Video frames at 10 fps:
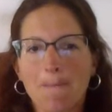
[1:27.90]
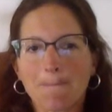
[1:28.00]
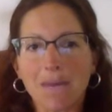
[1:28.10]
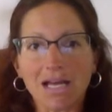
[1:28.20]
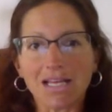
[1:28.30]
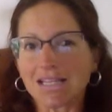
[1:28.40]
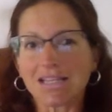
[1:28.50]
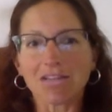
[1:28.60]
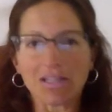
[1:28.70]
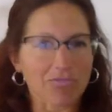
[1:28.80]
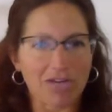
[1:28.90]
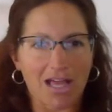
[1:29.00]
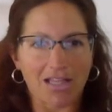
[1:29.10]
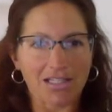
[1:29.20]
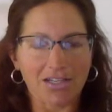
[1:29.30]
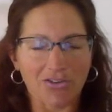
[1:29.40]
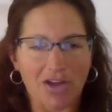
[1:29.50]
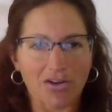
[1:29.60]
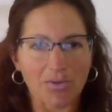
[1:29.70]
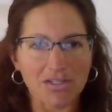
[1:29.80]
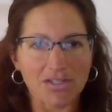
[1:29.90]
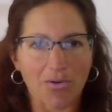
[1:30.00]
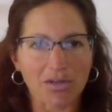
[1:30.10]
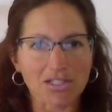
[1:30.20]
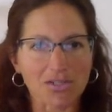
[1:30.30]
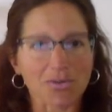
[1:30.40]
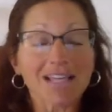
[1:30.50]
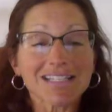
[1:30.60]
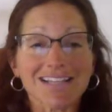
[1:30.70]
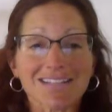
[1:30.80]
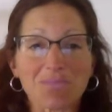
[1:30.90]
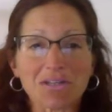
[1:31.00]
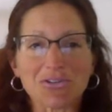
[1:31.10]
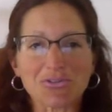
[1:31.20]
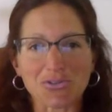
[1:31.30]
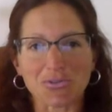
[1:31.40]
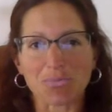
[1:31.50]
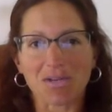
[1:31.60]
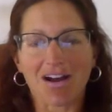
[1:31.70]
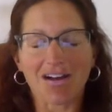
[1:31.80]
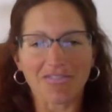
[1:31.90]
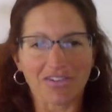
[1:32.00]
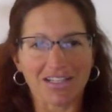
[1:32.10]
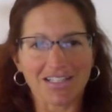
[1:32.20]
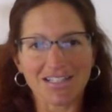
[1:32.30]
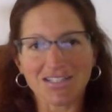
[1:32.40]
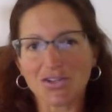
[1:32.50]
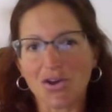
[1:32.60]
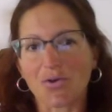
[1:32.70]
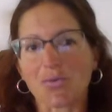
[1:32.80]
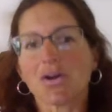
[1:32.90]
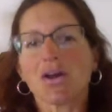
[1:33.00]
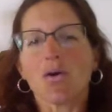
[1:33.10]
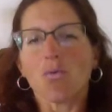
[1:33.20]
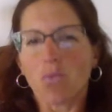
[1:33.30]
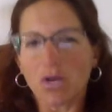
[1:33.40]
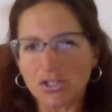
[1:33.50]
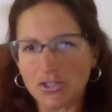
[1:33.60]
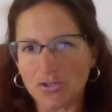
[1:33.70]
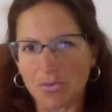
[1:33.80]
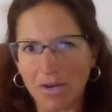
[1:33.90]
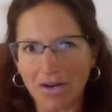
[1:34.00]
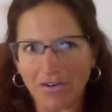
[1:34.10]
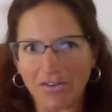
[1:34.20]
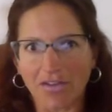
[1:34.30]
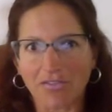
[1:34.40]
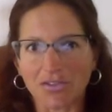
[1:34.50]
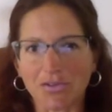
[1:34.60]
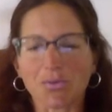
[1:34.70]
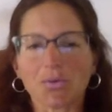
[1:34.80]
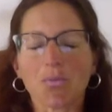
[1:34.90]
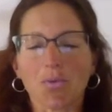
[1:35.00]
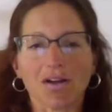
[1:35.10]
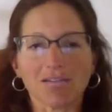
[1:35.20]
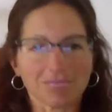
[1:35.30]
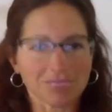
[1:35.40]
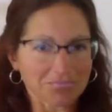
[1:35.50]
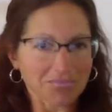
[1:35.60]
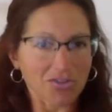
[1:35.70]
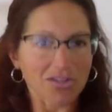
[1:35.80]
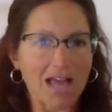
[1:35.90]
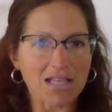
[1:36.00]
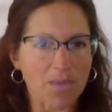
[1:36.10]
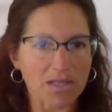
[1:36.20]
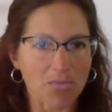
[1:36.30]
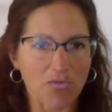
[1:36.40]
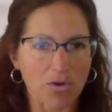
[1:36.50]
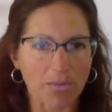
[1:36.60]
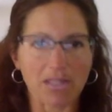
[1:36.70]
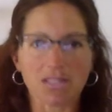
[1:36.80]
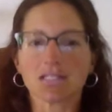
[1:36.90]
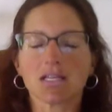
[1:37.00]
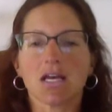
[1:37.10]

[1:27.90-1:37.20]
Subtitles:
But in reality, you're not always going to. And that doesn't mean you shouldn't be confident. So what should you compare yourself to? Well, your last best performance.